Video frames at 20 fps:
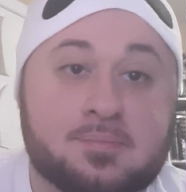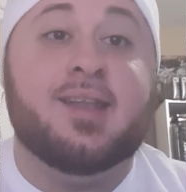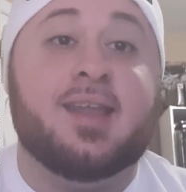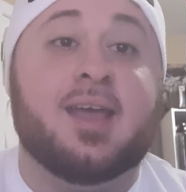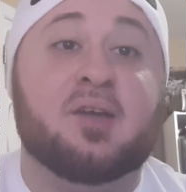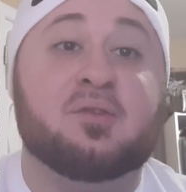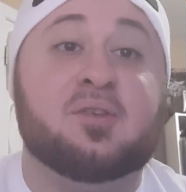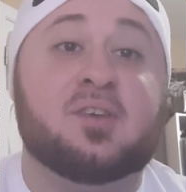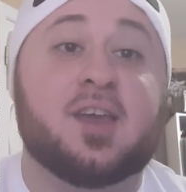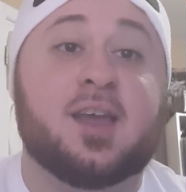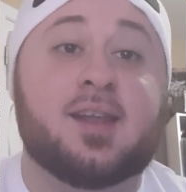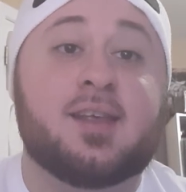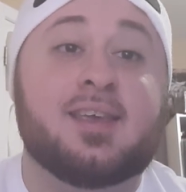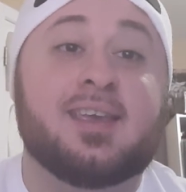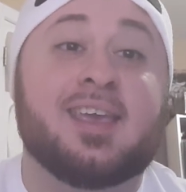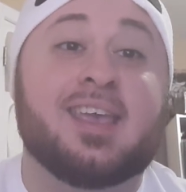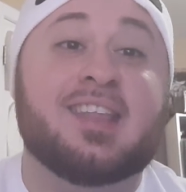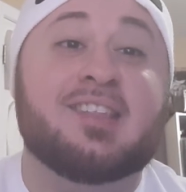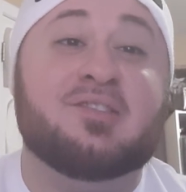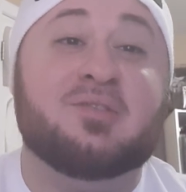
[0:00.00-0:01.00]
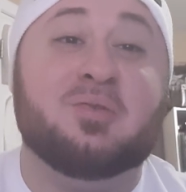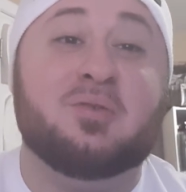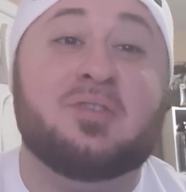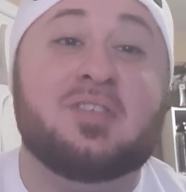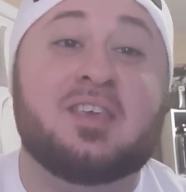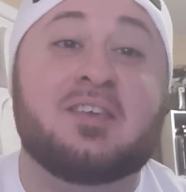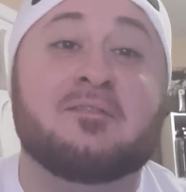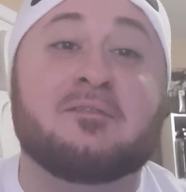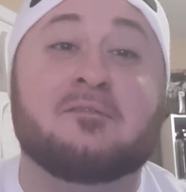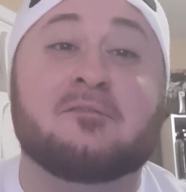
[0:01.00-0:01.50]
Now, getting into
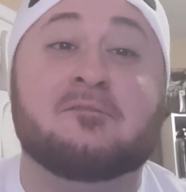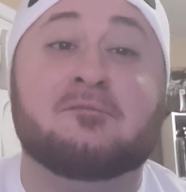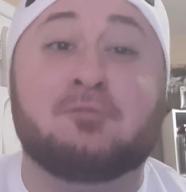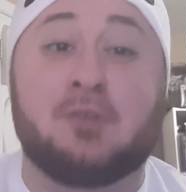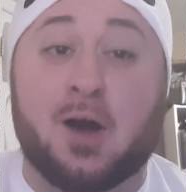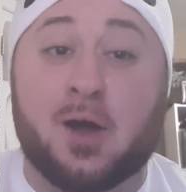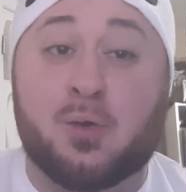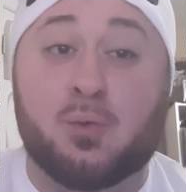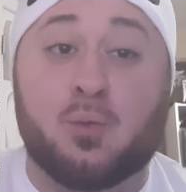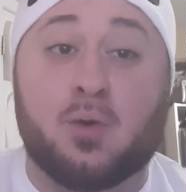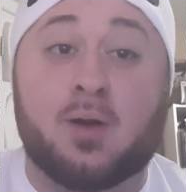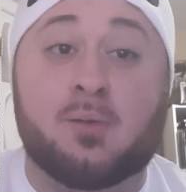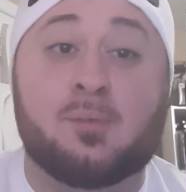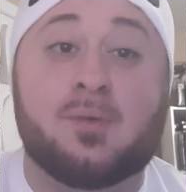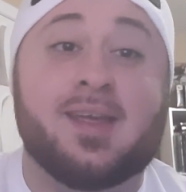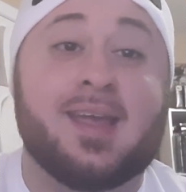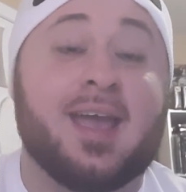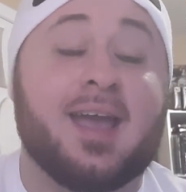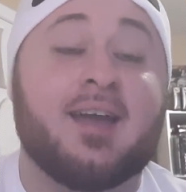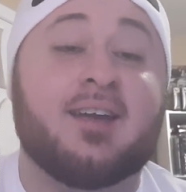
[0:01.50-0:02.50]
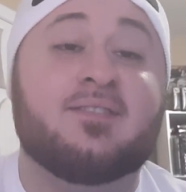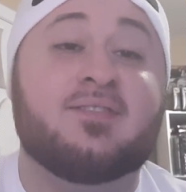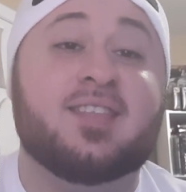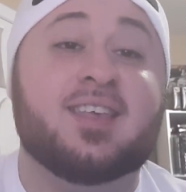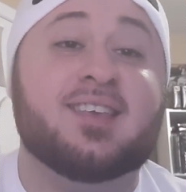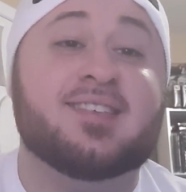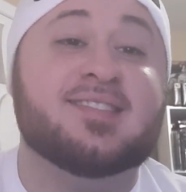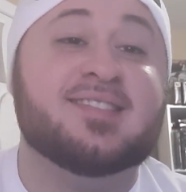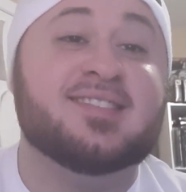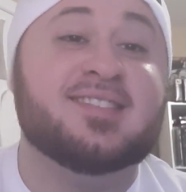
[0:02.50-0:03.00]
the fun one, we have
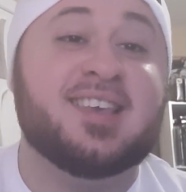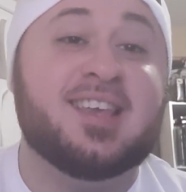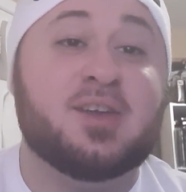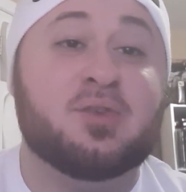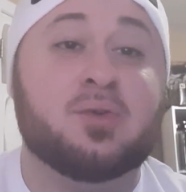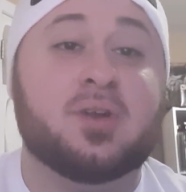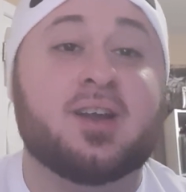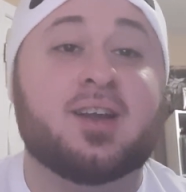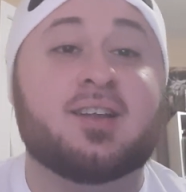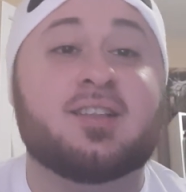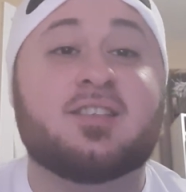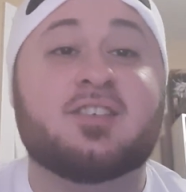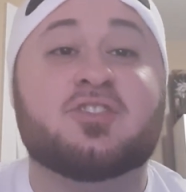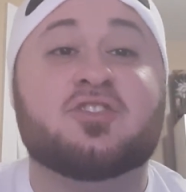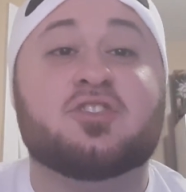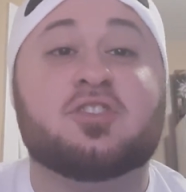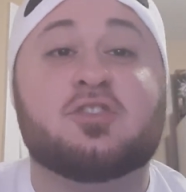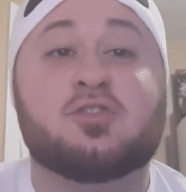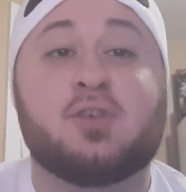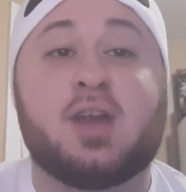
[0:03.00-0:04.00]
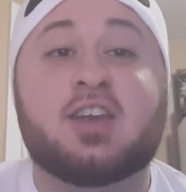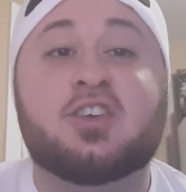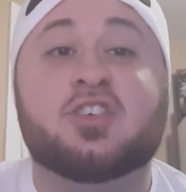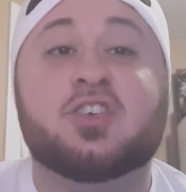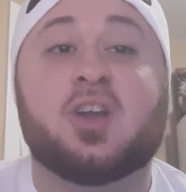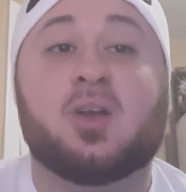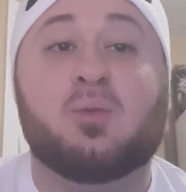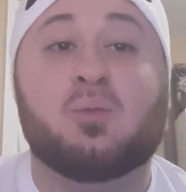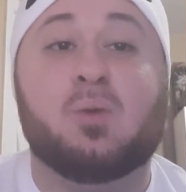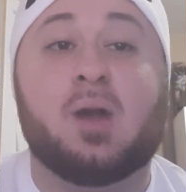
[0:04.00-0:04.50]
the Secret
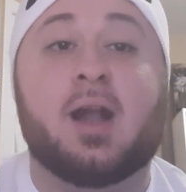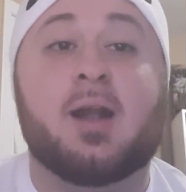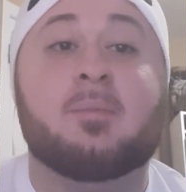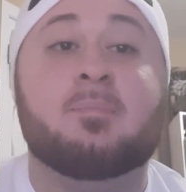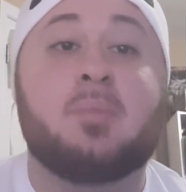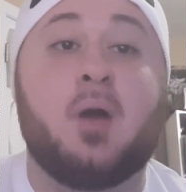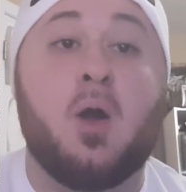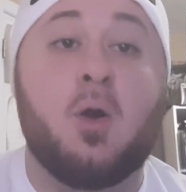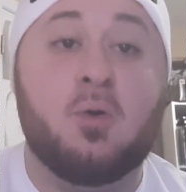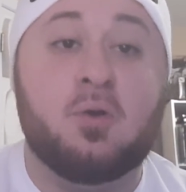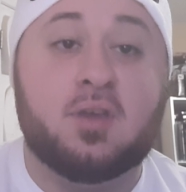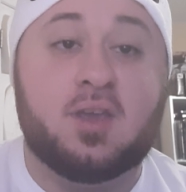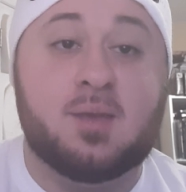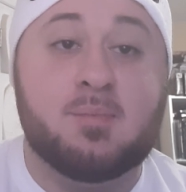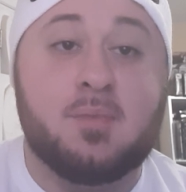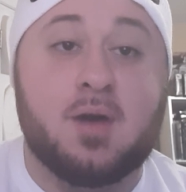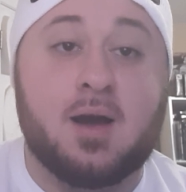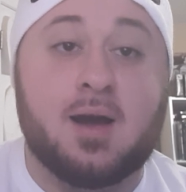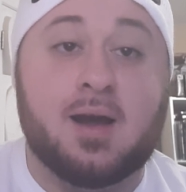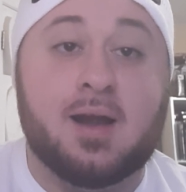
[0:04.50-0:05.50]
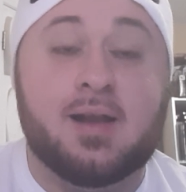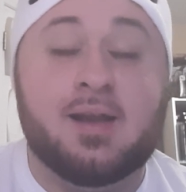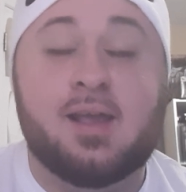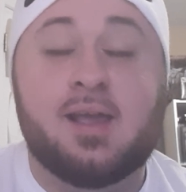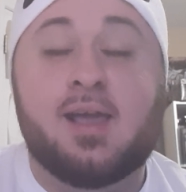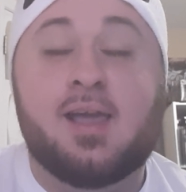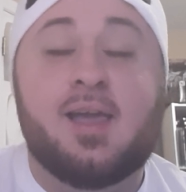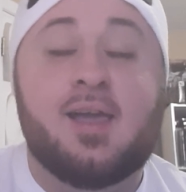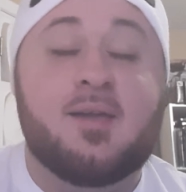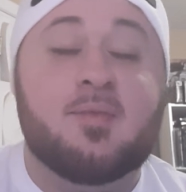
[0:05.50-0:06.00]
Illustration Rare Pokemon.
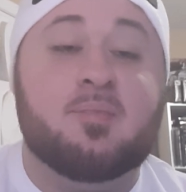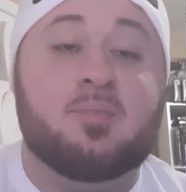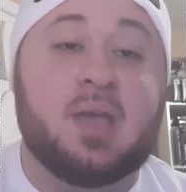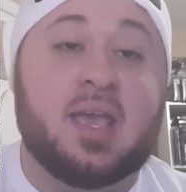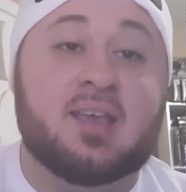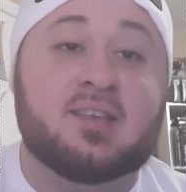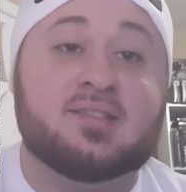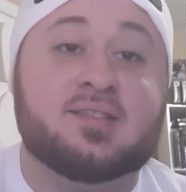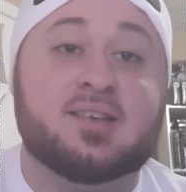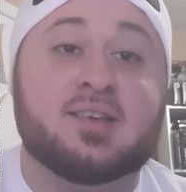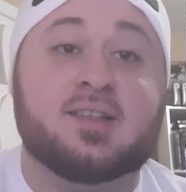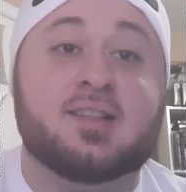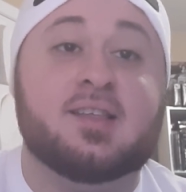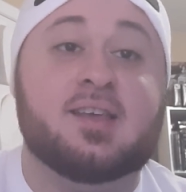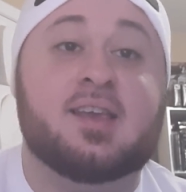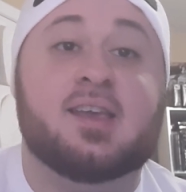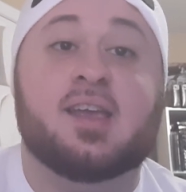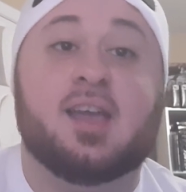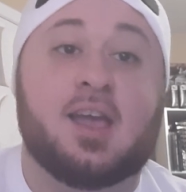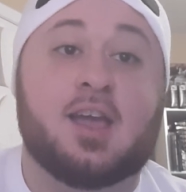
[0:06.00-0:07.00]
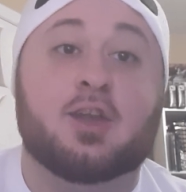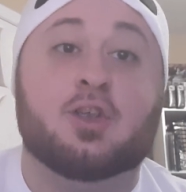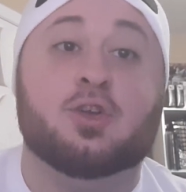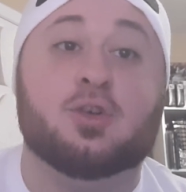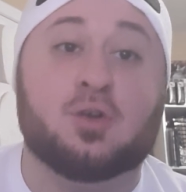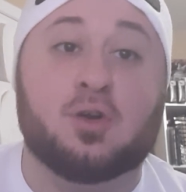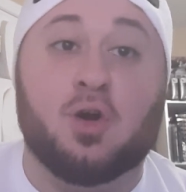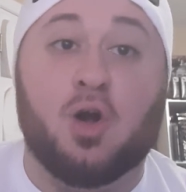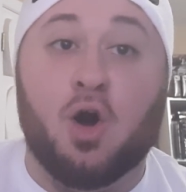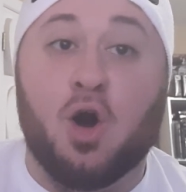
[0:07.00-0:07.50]
Basically,
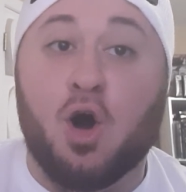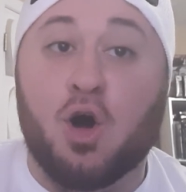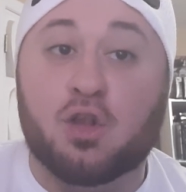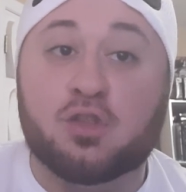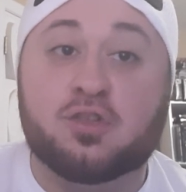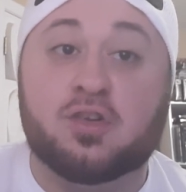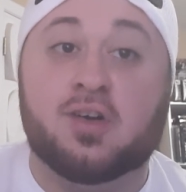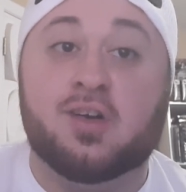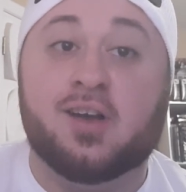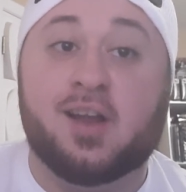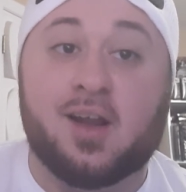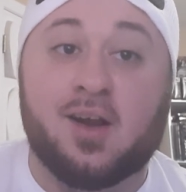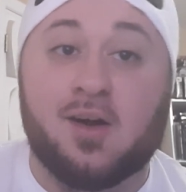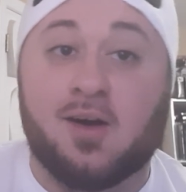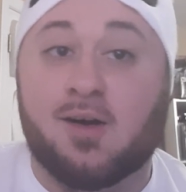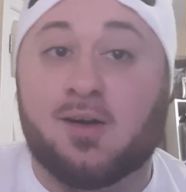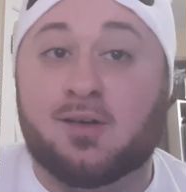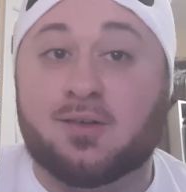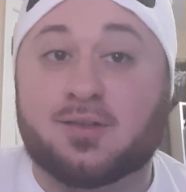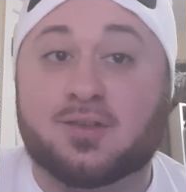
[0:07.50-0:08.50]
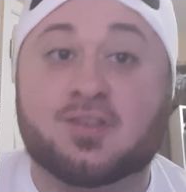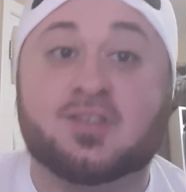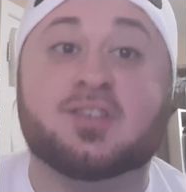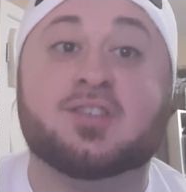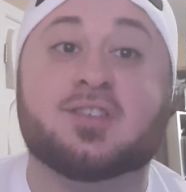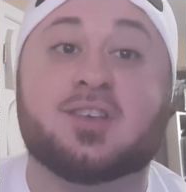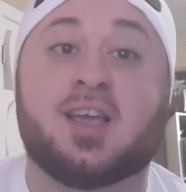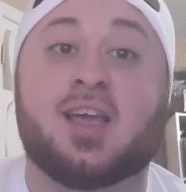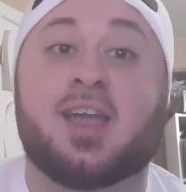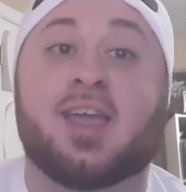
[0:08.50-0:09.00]
your alternate
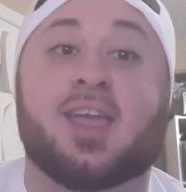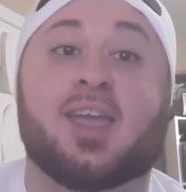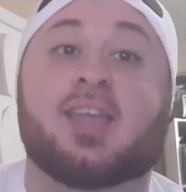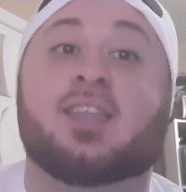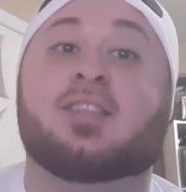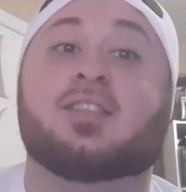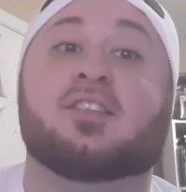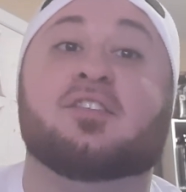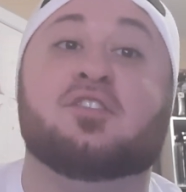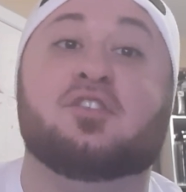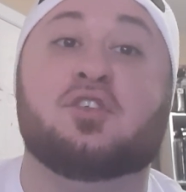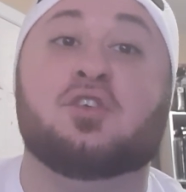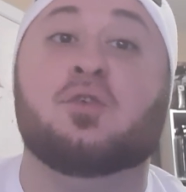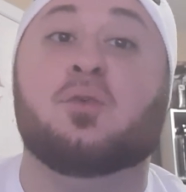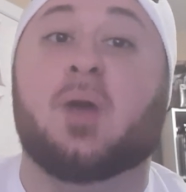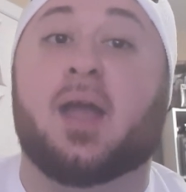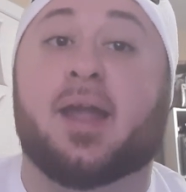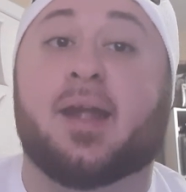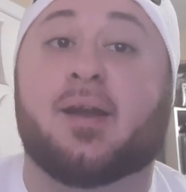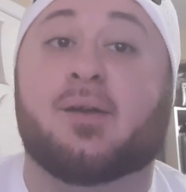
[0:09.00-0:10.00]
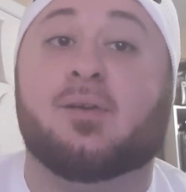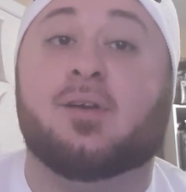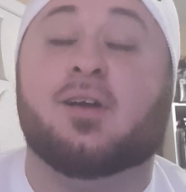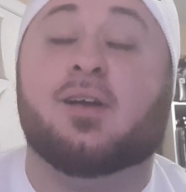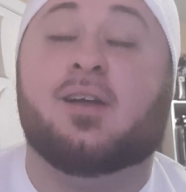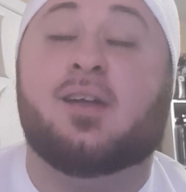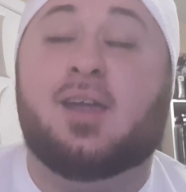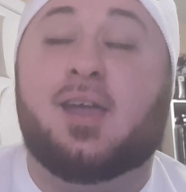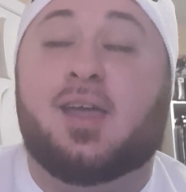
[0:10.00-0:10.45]
arts in the new era.